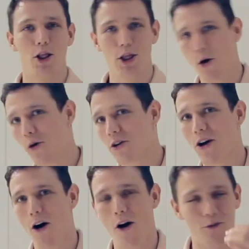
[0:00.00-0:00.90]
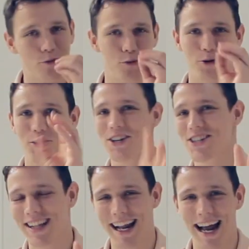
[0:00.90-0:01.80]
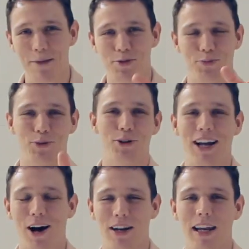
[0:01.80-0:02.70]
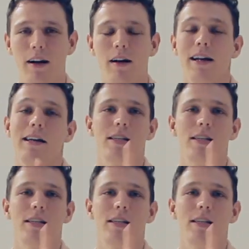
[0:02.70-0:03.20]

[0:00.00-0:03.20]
load of words that I'm splitting out here.